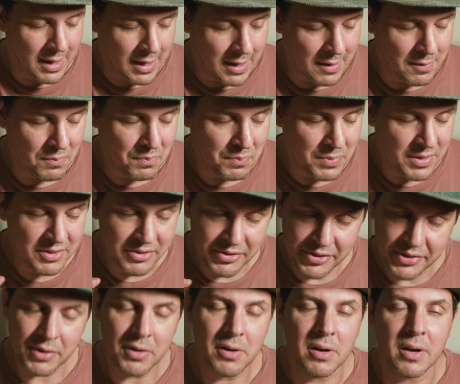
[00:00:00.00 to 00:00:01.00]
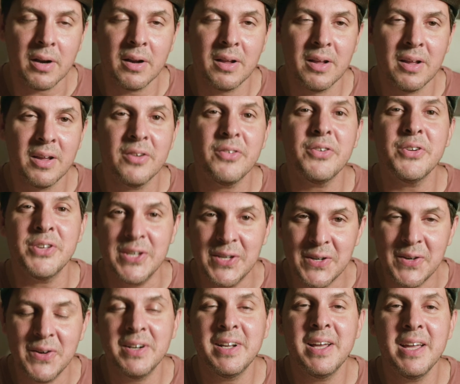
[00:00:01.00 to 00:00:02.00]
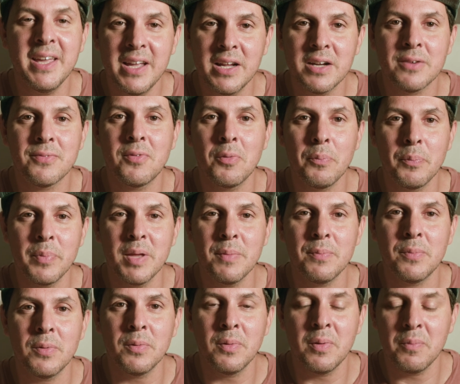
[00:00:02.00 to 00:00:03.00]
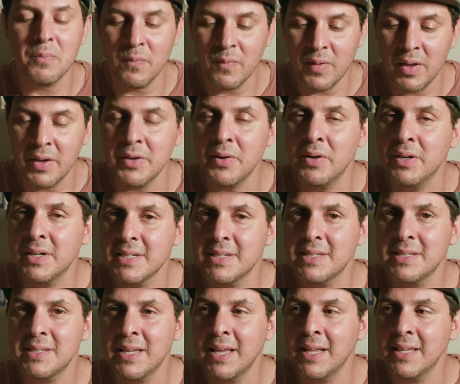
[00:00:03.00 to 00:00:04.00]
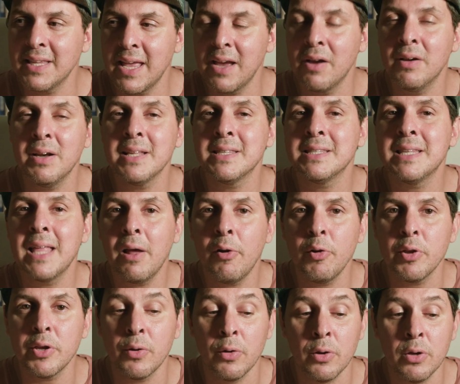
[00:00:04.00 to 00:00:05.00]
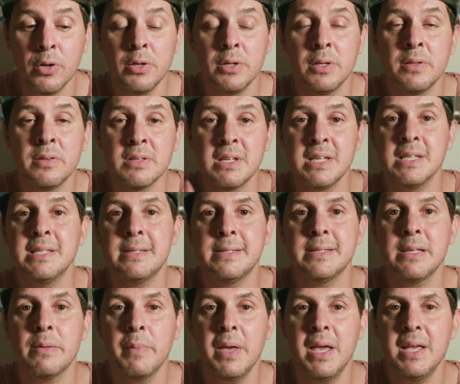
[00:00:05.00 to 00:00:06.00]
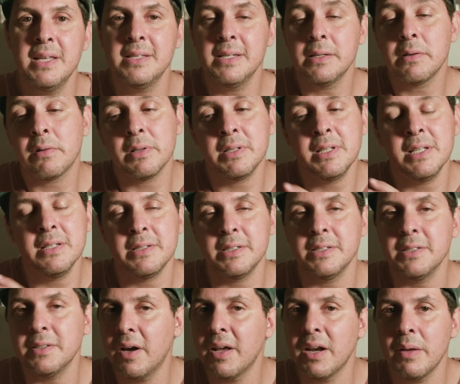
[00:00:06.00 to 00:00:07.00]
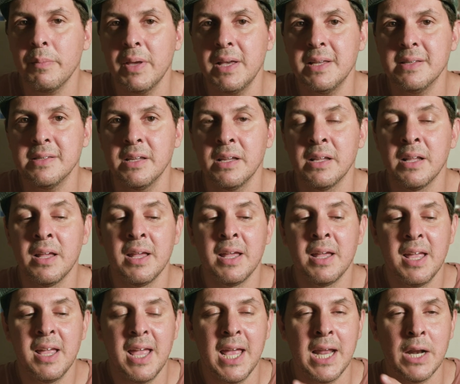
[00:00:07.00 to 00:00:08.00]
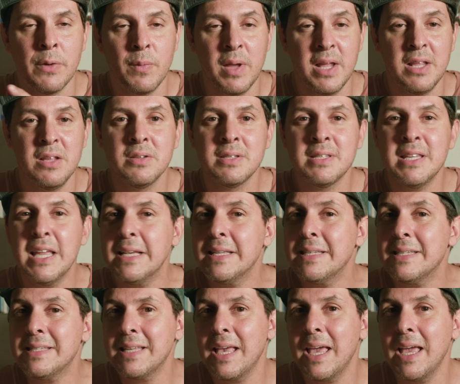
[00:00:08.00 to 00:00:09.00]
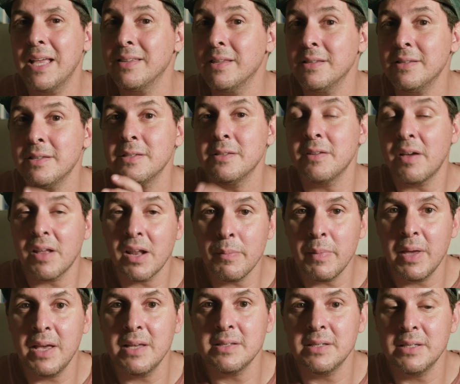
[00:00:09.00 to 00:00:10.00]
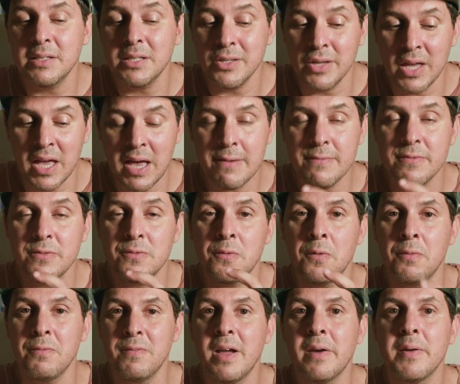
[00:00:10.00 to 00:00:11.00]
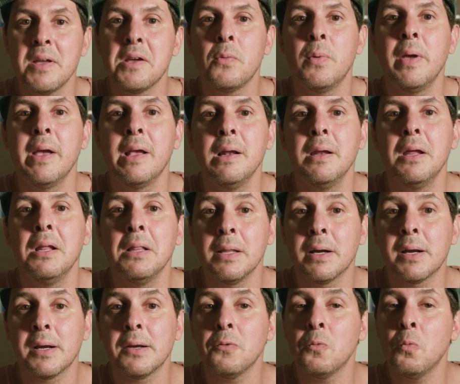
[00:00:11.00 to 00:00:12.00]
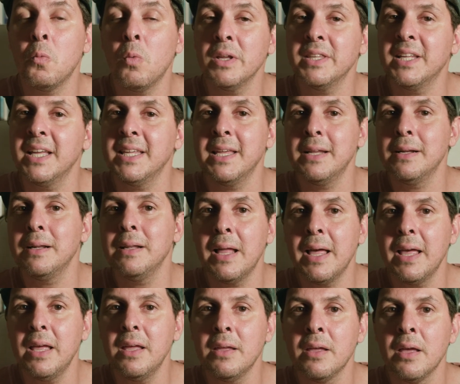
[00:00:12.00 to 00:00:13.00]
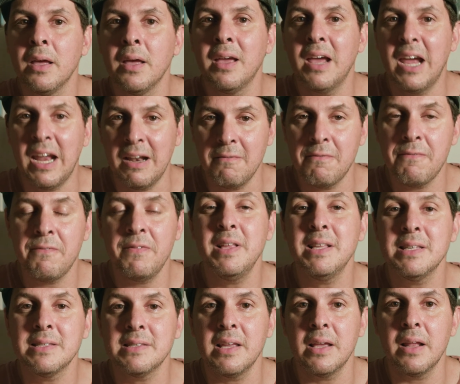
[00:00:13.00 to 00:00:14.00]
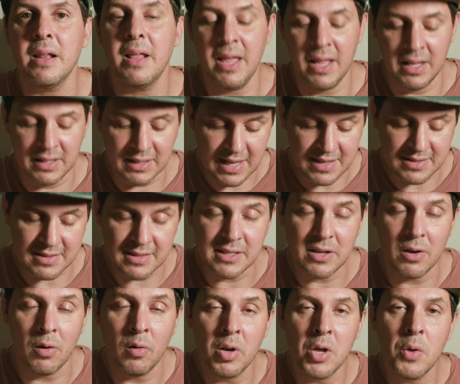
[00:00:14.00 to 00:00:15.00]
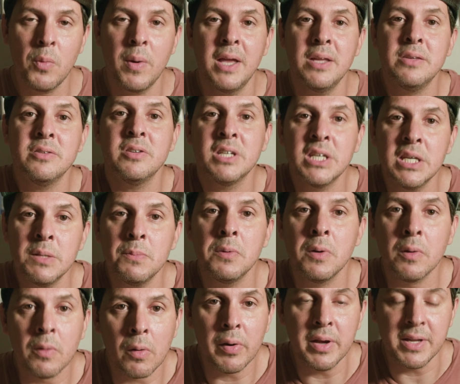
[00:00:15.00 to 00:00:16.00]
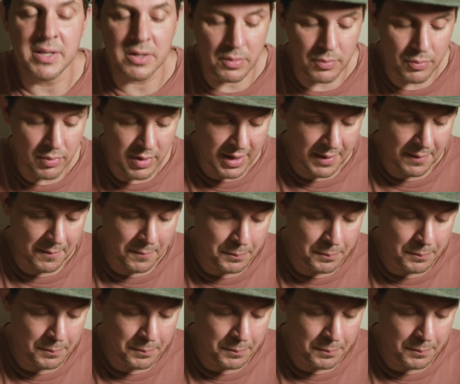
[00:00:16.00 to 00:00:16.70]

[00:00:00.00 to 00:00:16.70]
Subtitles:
And be sure you're gonna hear from people. You're gonna say, they're gonna tell you this is amazing or this is not amazing. And when you say this is not amazing, you have to very quickly learn what they didn't like and fix it. And that's the only way to keep growing your brand.